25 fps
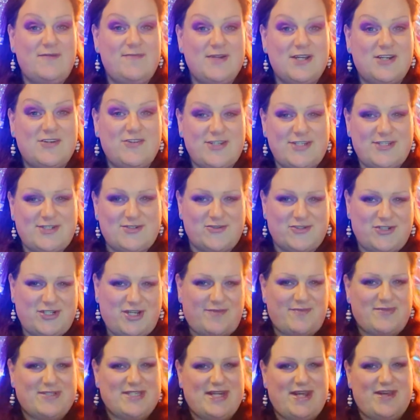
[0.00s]
crystal
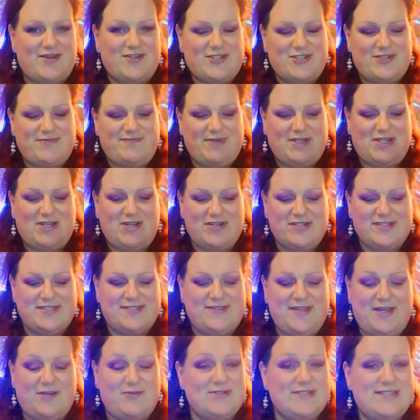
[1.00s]
chips in it, just because
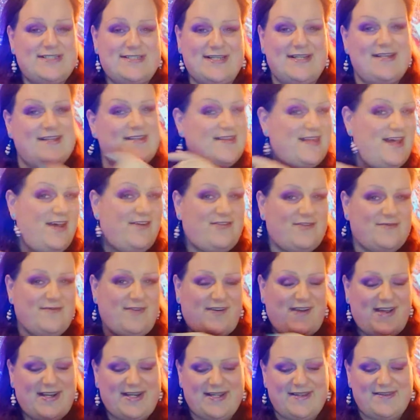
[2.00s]
they were still in there from, I
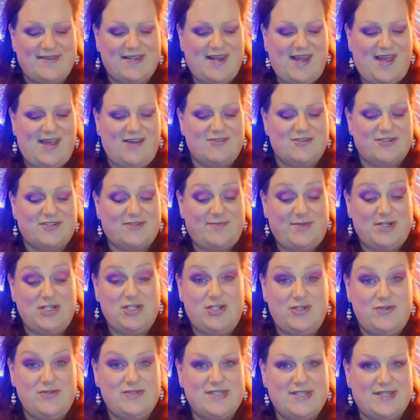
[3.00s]
had it in the lounge. I've been
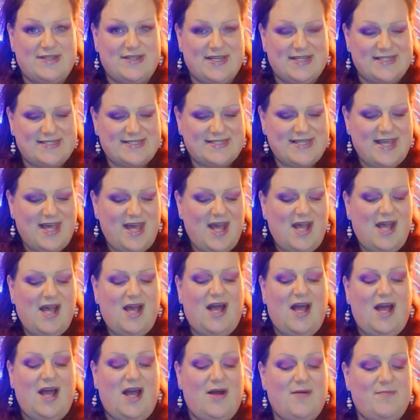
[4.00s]
using this.
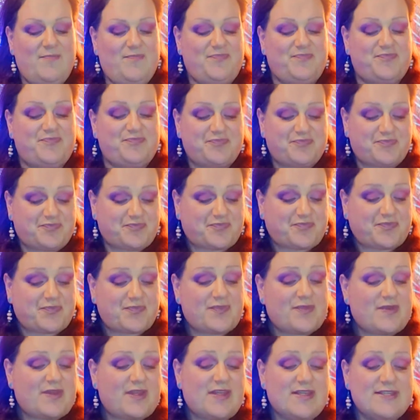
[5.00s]

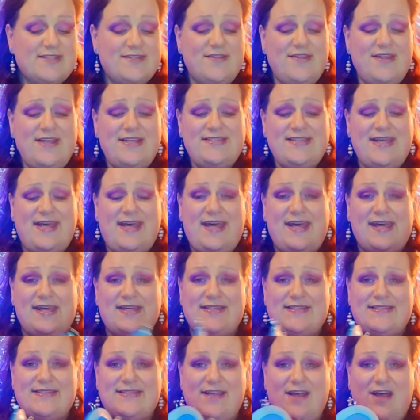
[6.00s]
So this
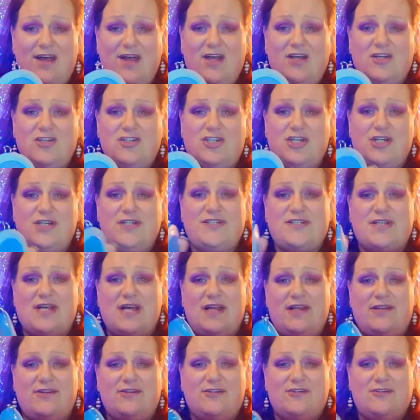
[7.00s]
is just a
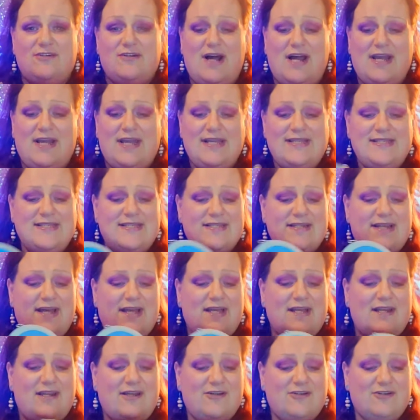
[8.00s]
little, I guess it's
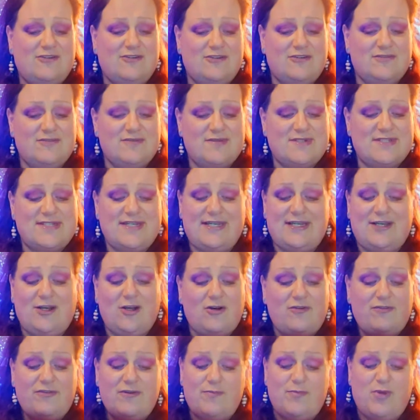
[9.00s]
like a little tea
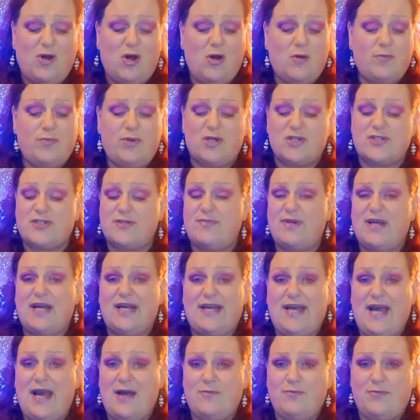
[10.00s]
coffee pot, possibly a
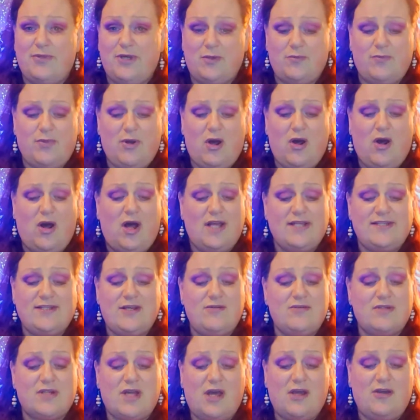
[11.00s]
camping pot, I
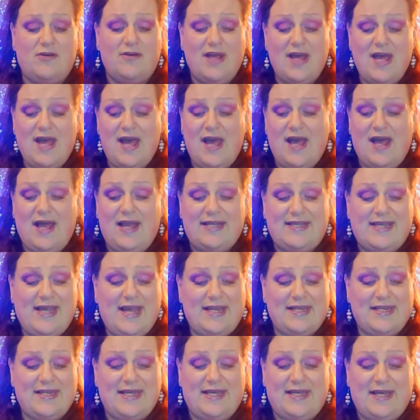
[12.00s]
don't know.
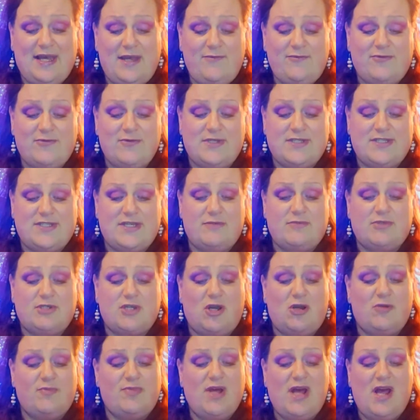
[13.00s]
Again, it came from the tip
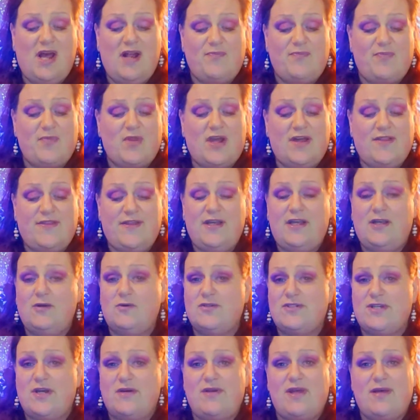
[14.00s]
shop. I think it
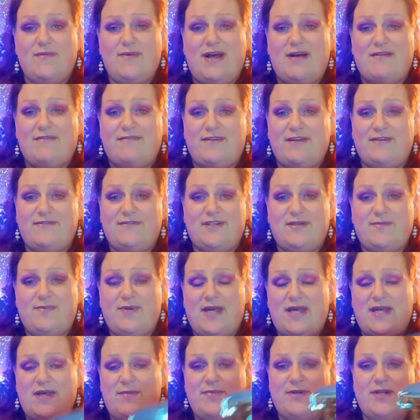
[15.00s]
was only about
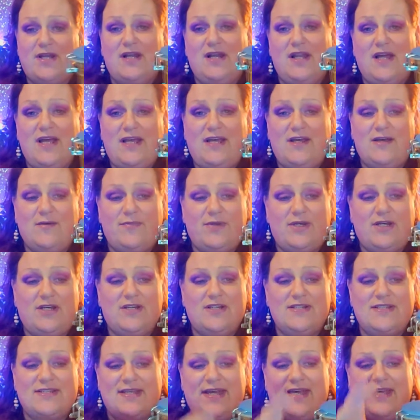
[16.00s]
50p, but I like it
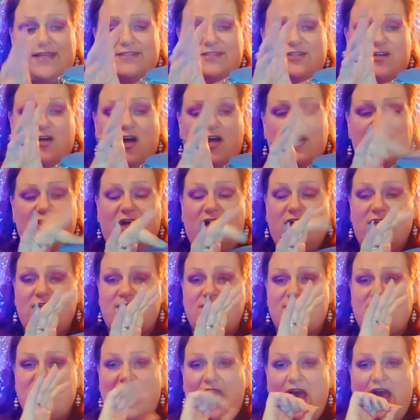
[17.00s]
because it's got a
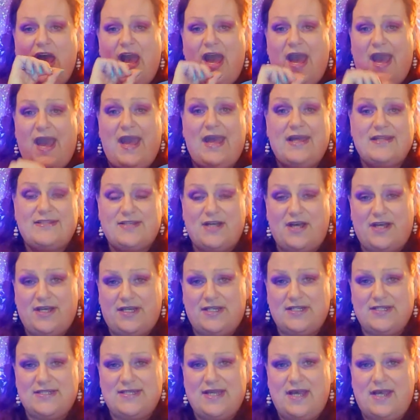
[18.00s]
nice airtight
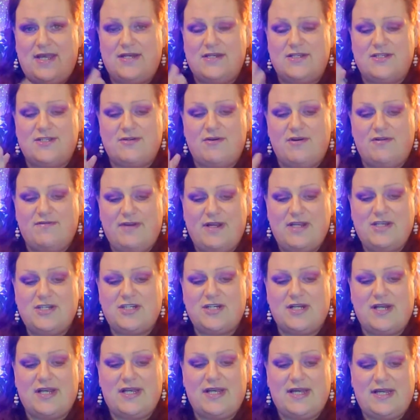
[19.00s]
container. So
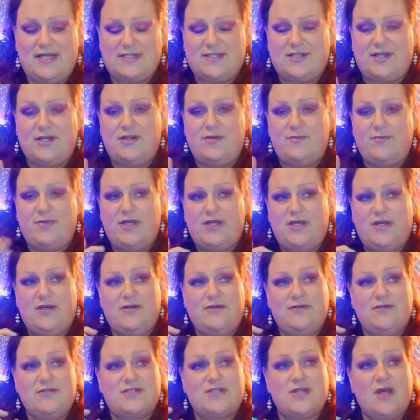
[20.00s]
eventually it's going to be
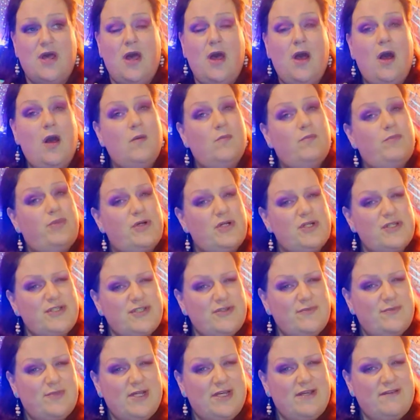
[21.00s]
used
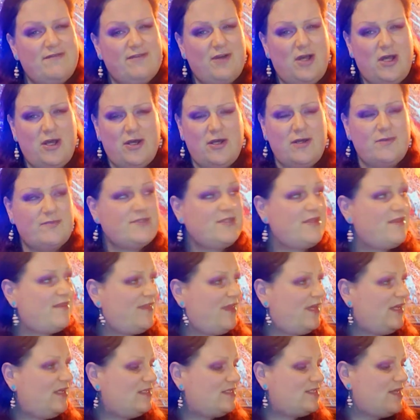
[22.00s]
possibly for herbs and
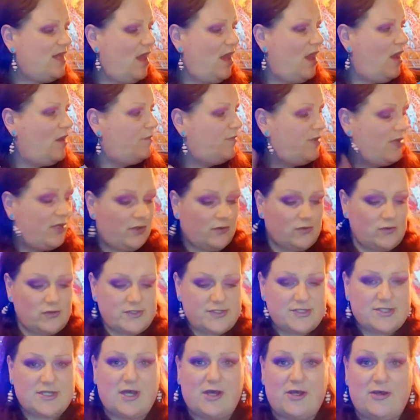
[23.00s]
things, but
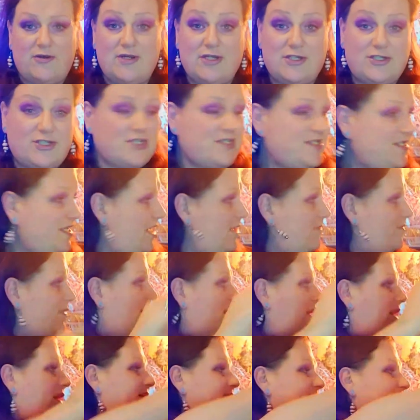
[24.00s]
also just here
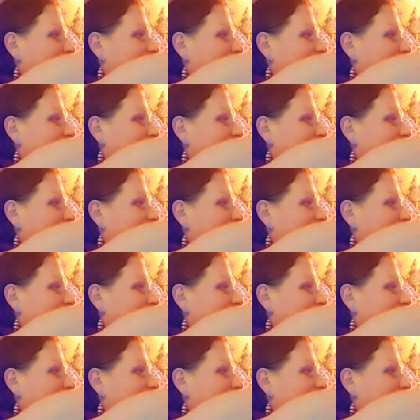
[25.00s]
behind